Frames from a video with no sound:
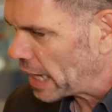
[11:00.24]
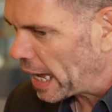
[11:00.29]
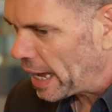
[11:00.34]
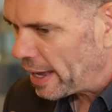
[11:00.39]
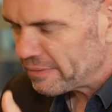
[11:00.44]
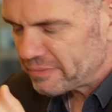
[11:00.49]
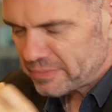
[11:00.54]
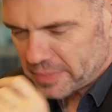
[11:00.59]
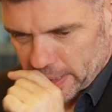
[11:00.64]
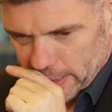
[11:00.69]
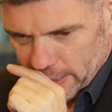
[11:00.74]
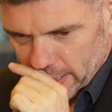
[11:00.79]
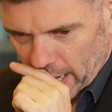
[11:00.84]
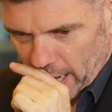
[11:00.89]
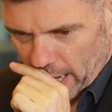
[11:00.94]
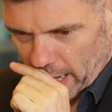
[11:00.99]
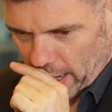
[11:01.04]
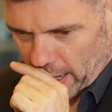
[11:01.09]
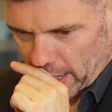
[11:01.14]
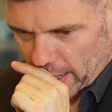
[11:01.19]
I've been
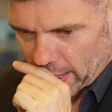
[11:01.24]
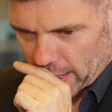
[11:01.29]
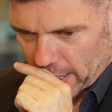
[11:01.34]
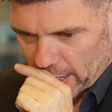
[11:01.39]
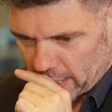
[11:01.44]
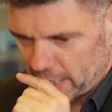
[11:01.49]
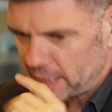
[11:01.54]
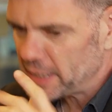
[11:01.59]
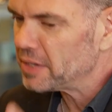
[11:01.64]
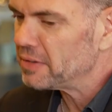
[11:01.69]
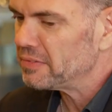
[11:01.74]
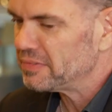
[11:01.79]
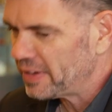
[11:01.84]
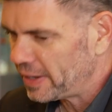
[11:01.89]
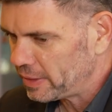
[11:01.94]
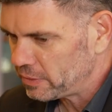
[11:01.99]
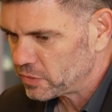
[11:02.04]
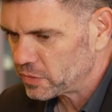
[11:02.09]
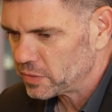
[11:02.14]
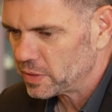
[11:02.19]
uh, uh, in an
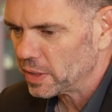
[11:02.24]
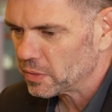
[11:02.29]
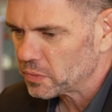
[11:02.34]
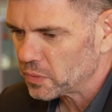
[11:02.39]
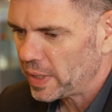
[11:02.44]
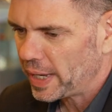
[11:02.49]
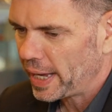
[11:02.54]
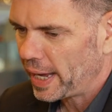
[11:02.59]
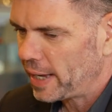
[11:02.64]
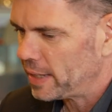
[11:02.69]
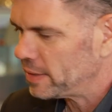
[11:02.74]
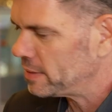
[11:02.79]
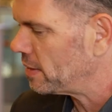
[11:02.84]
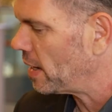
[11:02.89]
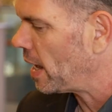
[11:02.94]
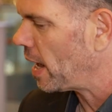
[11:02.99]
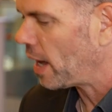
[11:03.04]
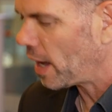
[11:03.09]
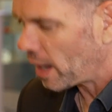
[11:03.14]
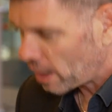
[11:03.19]
event that we had
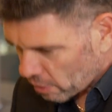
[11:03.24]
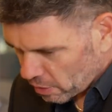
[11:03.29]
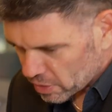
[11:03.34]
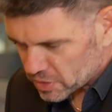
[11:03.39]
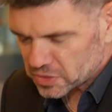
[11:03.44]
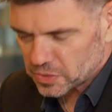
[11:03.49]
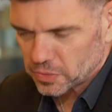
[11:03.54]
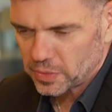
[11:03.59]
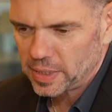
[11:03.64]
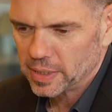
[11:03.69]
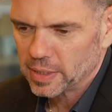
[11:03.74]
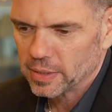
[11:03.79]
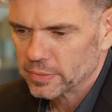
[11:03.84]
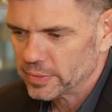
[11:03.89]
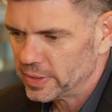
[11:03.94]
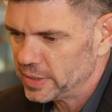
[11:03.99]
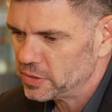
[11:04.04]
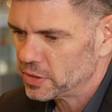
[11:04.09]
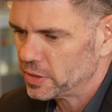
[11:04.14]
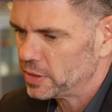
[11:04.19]
uh, also in our
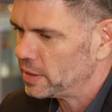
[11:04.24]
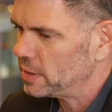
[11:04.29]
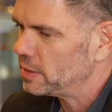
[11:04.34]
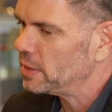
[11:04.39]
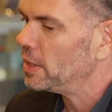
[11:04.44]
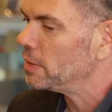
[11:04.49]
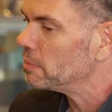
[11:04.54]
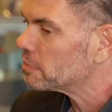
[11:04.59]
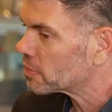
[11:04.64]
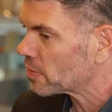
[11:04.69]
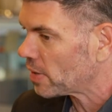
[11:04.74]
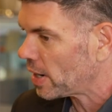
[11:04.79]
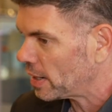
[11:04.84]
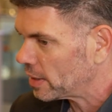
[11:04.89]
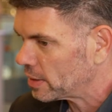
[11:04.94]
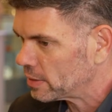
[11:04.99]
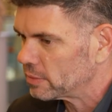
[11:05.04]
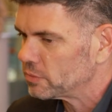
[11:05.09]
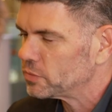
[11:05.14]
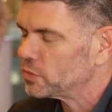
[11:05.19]
region in, in Prague
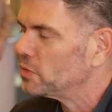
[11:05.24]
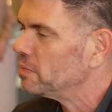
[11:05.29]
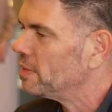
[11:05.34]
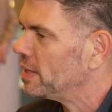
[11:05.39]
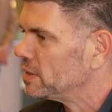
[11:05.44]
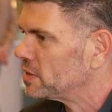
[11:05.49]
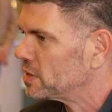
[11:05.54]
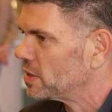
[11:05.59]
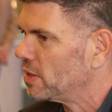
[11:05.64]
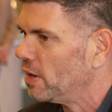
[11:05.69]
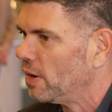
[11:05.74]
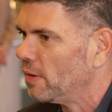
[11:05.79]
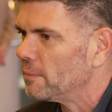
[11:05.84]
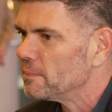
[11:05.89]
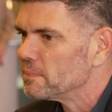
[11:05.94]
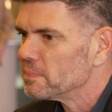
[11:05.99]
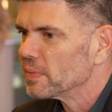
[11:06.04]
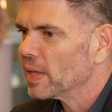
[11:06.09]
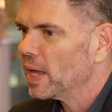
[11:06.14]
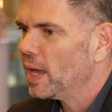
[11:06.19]
two months ago.
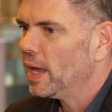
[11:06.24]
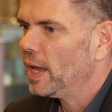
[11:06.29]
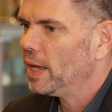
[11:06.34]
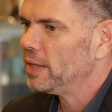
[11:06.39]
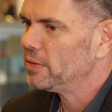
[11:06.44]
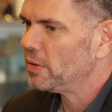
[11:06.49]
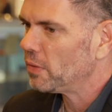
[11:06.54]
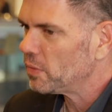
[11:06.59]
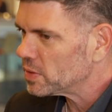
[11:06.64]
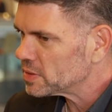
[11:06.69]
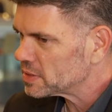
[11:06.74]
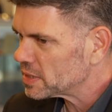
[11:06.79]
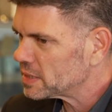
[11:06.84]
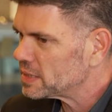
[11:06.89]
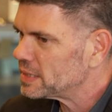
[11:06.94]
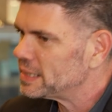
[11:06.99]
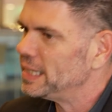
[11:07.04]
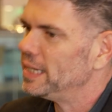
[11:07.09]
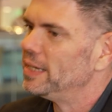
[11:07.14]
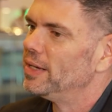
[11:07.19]
And there was a
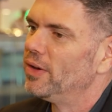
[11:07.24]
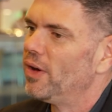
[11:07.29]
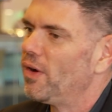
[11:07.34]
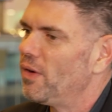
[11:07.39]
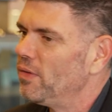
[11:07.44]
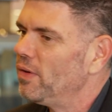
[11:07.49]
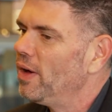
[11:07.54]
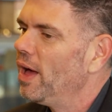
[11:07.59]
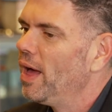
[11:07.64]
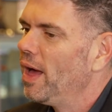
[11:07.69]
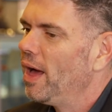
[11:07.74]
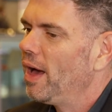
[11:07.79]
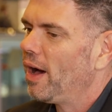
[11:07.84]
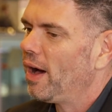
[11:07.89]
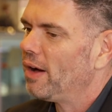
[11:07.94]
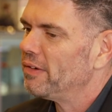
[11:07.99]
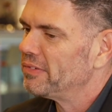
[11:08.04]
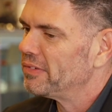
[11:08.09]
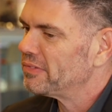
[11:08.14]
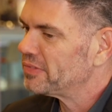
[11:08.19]
CEO
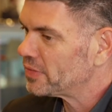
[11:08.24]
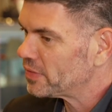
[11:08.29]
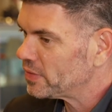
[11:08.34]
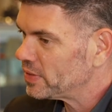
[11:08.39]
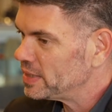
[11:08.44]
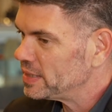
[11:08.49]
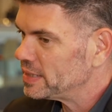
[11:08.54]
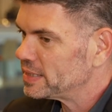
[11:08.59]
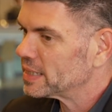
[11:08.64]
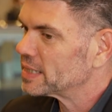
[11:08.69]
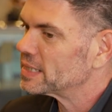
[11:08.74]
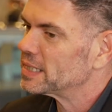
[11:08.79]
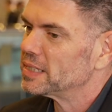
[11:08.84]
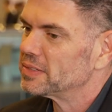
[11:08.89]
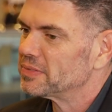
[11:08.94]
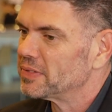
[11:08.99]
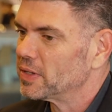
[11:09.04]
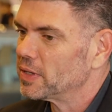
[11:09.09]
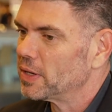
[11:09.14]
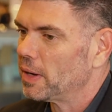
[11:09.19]
of a very
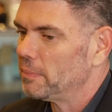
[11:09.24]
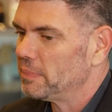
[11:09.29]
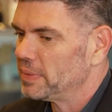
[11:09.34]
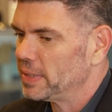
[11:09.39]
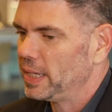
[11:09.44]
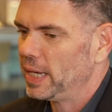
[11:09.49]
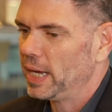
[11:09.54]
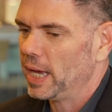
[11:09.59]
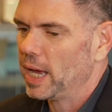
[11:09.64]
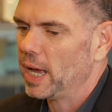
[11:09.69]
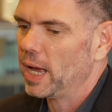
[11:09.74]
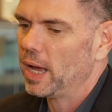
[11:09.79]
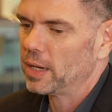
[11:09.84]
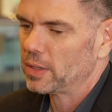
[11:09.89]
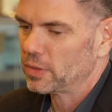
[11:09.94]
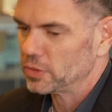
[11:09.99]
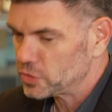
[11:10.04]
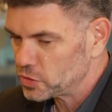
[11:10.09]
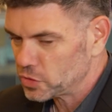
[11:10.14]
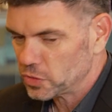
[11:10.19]
successful company, uh,
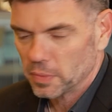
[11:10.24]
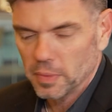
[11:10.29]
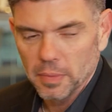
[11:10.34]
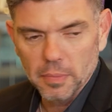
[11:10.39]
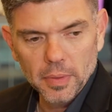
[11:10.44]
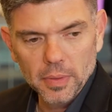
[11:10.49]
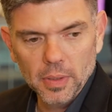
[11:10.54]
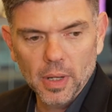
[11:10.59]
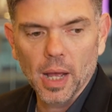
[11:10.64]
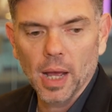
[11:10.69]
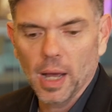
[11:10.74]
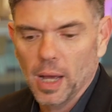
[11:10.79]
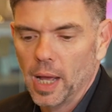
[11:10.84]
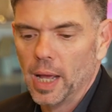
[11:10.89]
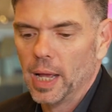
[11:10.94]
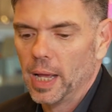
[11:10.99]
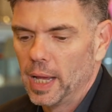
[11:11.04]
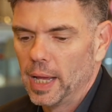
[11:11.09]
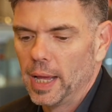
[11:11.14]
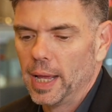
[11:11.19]
consumer uh,
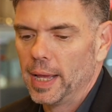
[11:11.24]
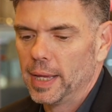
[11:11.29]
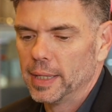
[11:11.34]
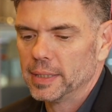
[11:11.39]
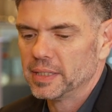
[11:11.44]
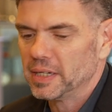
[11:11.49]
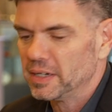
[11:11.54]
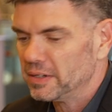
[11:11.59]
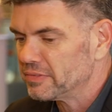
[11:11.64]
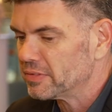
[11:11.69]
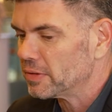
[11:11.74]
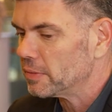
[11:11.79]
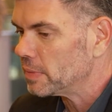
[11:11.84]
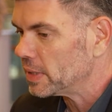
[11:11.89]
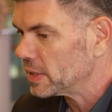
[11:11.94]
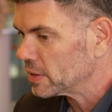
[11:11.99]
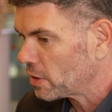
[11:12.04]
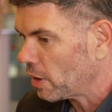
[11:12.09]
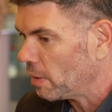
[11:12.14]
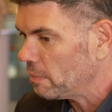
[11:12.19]
uh,
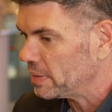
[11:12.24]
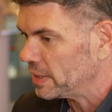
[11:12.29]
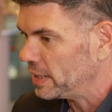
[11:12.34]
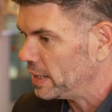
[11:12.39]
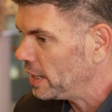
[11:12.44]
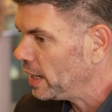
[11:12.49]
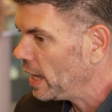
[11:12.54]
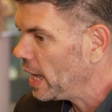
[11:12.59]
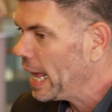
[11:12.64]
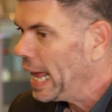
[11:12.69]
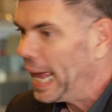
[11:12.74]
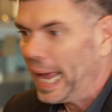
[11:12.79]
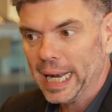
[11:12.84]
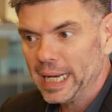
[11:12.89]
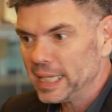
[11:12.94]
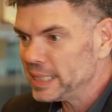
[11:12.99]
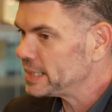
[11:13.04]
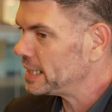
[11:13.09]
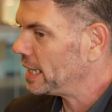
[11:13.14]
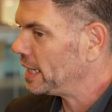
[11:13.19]
deliverable company. And
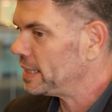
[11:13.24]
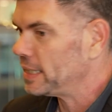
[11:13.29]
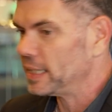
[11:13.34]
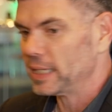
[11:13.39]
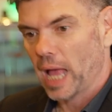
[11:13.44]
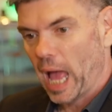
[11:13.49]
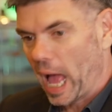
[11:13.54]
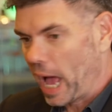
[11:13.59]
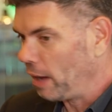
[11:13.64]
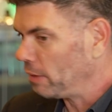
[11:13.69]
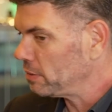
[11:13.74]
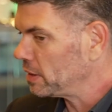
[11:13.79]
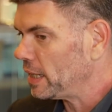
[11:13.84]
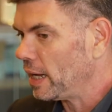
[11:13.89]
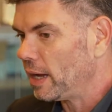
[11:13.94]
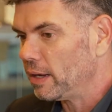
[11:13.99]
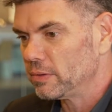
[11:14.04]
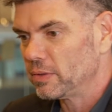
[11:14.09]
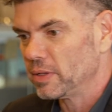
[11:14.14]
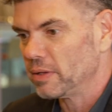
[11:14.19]
he said out
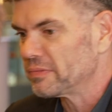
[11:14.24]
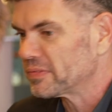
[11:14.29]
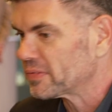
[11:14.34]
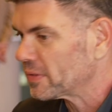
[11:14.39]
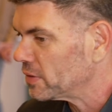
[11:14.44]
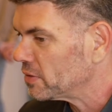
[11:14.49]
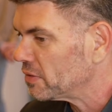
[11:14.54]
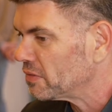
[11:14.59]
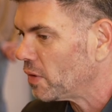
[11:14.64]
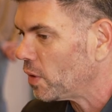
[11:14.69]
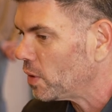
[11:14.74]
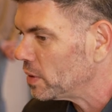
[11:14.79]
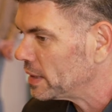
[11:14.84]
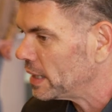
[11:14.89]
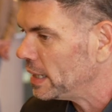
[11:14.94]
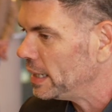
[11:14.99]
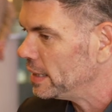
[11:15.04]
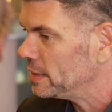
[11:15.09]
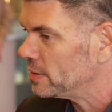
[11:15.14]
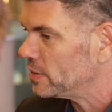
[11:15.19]
loud in front of all the
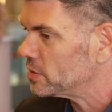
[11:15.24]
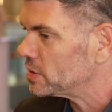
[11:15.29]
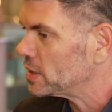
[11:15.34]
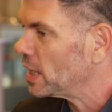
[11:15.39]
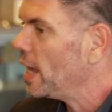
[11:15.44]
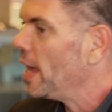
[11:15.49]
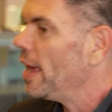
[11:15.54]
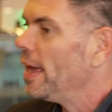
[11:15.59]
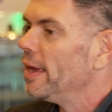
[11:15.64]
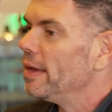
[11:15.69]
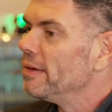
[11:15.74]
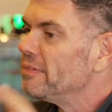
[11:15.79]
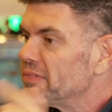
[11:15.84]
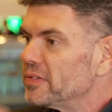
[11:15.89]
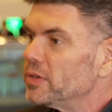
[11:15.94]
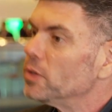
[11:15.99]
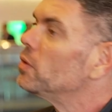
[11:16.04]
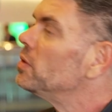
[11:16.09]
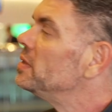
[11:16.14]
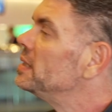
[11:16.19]
leaders, if
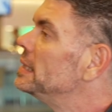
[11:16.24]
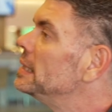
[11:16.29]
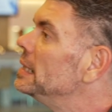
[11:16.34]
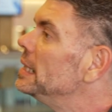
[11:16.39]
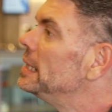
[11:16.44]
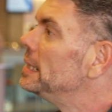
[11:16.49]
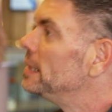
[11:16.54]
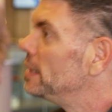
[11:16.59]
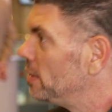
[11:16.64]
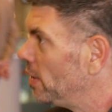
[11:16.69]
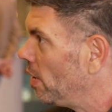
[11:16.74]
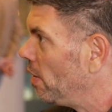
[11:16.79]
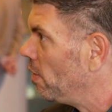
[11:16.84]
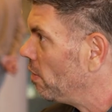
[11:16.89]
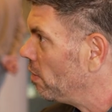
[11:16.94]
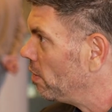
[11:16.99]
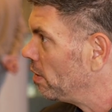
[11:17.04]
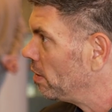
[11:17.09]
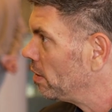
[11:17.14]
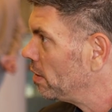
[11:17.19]
your
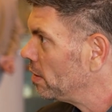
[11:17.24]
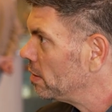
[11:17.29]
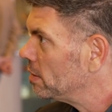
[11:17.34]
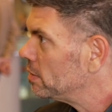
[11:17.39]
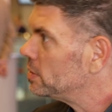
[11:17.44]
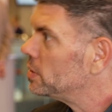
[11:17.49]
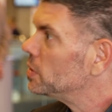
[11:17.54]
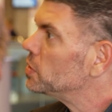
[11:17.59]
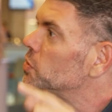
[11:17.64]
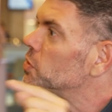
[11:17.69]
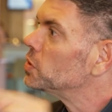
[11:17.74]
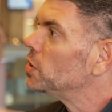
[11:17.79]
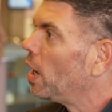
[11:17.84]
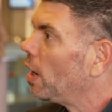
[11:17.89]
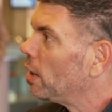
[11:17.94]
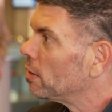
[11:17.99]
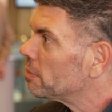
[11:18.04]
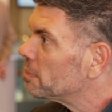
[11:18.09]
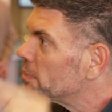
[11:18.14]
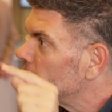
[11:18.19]
CTO does
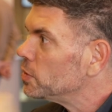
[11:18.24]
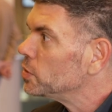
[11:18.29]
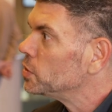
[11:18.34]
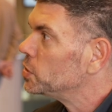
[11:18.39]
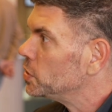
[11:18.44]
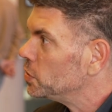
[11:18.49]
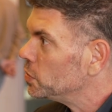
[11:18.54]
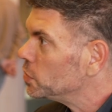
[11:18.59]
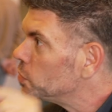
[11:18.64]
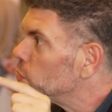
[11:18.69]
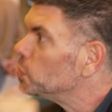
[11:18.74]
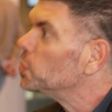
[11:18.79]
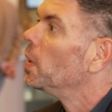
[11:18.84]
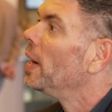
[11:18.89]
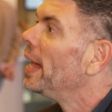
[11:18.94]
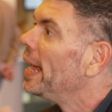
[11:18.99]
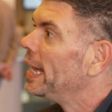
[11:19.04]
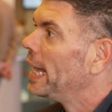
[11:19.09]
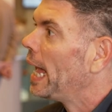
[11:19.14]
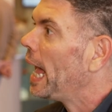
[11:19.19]
not push you to
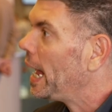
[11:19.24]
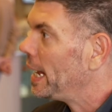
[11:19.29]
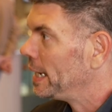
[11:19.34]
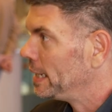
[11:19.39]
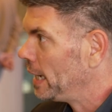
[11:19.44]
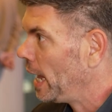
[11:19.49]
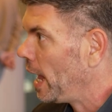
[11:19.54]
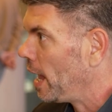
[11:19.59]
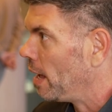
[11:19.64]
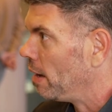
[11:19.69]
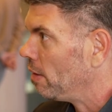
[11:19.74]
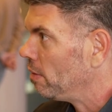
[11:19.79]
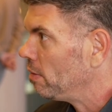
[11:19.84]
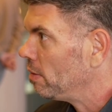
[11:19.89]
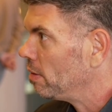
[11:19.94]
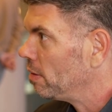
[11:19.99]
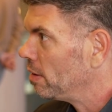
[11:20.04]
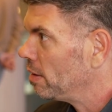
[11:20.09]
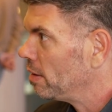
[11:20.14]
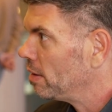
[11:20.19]
AI now,
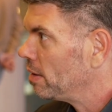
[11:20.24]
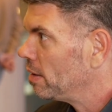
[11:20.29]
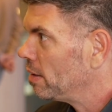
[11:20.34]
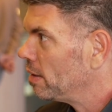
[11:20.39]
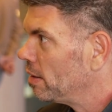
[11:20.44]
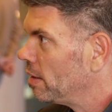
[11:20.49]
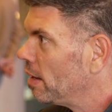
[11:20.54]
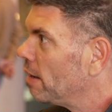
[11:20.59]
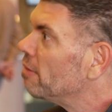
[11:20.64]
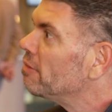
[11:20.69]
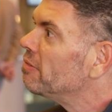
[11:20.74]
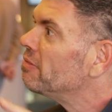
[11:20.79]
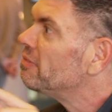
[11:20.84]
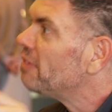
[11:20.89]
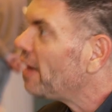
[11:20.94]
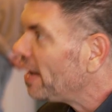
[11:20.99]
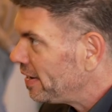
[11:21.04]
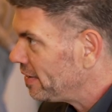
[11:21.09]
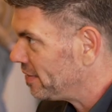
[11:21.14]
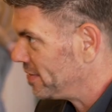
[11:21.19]

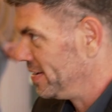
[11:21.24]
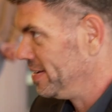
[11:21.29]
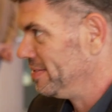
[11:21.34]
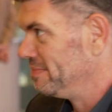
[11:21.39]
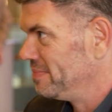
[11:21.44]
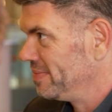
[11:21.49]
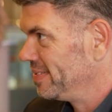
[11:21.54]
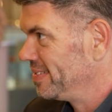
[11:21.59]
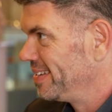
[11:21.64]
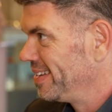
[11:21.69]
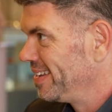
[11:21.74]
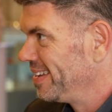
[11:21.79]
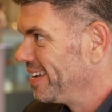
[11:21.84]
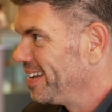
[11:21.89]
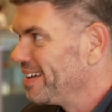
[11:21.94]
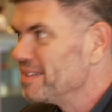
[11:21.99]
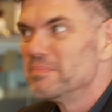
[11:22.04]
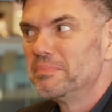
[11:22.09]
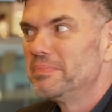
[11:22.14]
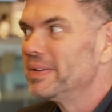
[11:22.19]
fire him
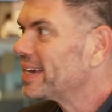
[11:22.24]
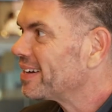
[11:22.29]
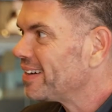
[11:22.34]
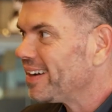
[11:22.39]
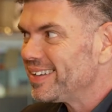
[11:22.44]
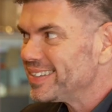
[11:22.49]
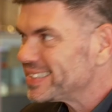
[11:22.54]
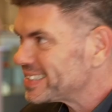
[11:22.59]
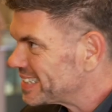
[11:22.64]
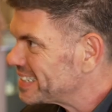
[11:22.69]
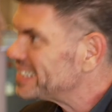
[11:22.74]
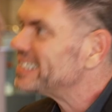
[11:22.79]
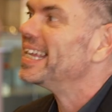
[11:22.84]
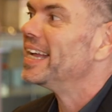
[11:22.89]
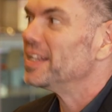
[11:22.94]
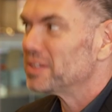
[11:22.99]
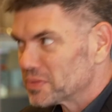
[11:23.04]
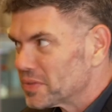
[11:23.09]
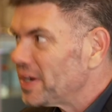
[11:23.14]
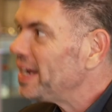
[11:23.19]
because
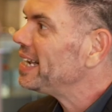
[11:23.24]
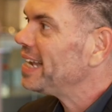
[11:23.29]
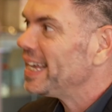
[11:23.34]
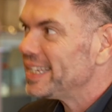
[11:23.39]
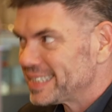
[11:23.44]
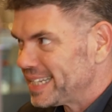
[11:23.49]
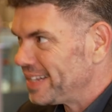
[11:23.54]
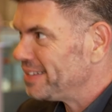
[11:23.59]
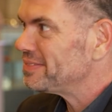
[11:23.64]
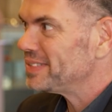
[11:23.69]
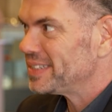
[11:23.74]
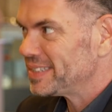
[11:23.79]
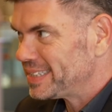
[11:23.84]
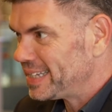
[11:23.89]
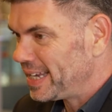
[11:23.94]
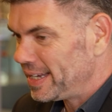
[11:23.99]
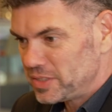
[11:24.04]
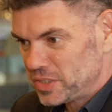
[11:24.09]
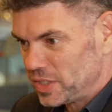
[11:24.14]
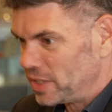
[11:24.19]
that train has left the
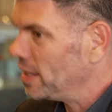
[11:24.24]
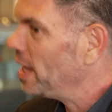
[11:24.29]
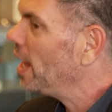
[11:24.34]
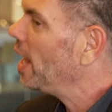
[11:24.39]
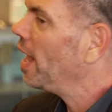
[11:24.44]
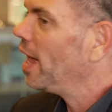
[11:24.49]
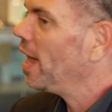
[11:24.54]
station